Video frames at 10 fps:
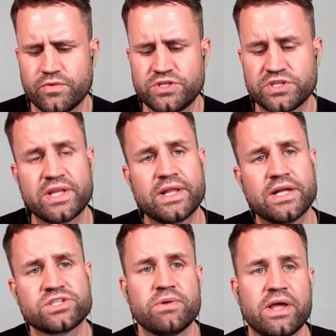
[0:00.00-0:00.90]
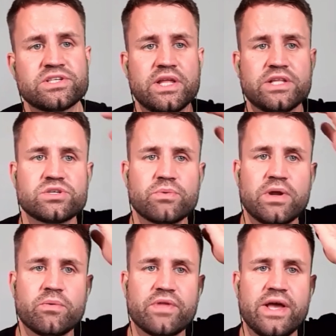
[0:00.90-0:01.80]
Do you think that's a lesson then to
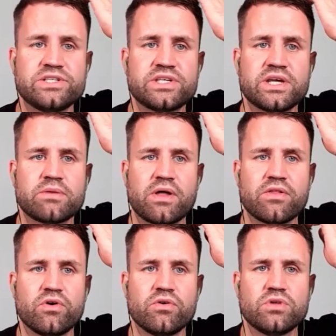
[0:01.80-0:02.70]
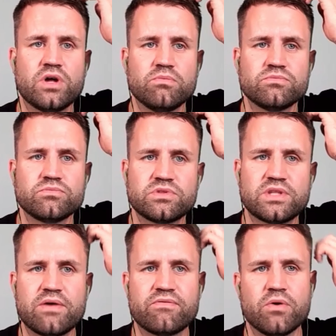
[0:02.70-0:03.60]
anyone that is thinking about
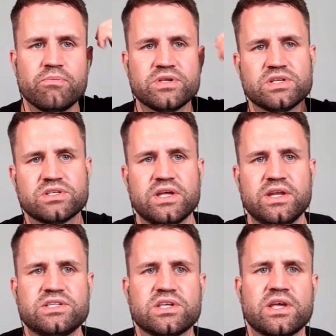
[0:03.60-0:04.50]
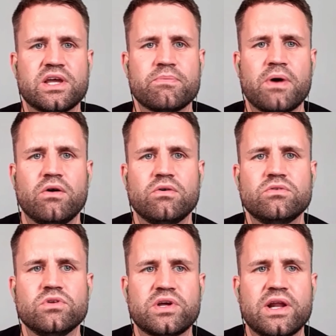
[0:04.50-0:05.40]
their own business? They need to think about
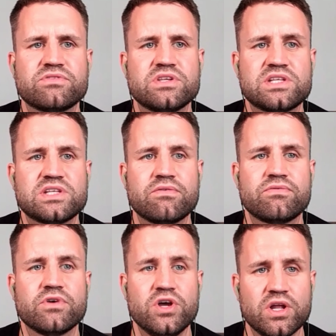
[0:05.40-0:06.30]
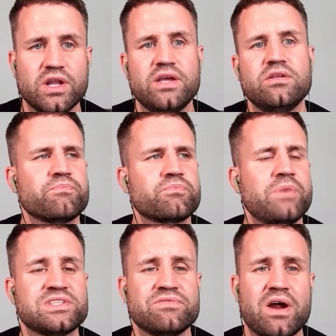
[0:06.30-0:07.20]
looking after their staff early,
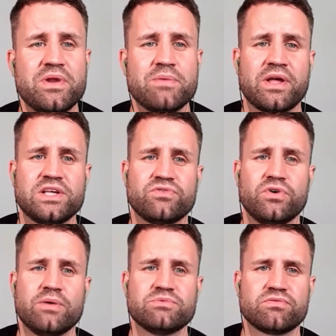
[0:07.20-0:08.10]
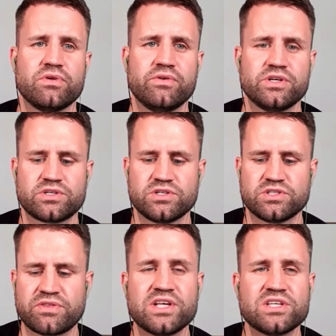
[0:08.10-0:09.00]
best environment in place for them to flourish. Because I
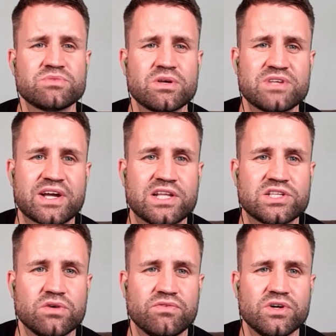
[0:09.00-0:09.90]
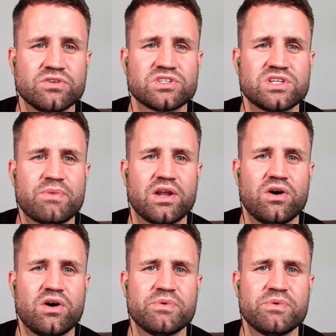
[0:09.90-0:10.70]
think sometimes that gets overlooked, doesn't it, by a lot of